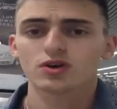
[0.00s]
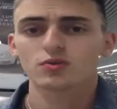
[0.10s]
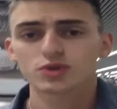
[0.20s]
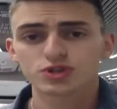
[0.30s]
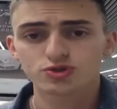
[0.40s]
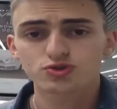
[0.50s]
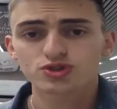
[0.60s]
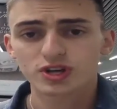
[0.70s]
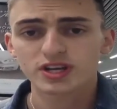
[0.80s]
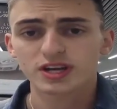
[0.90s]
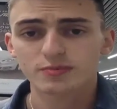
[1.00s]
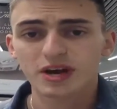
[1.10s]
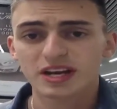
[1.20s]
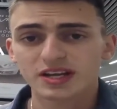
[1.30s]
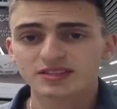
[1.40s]
when you do start getting a
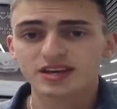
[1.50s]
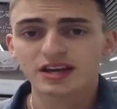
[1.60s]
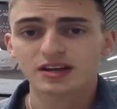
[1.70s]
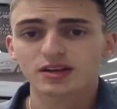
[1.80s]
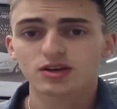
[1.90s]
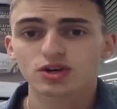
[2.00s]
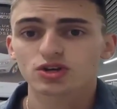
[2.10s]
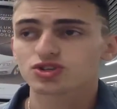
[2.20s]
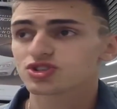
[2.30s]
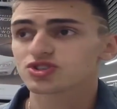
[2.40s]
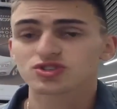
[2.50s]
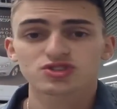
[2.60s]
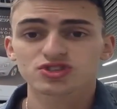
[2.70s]
panic attack, just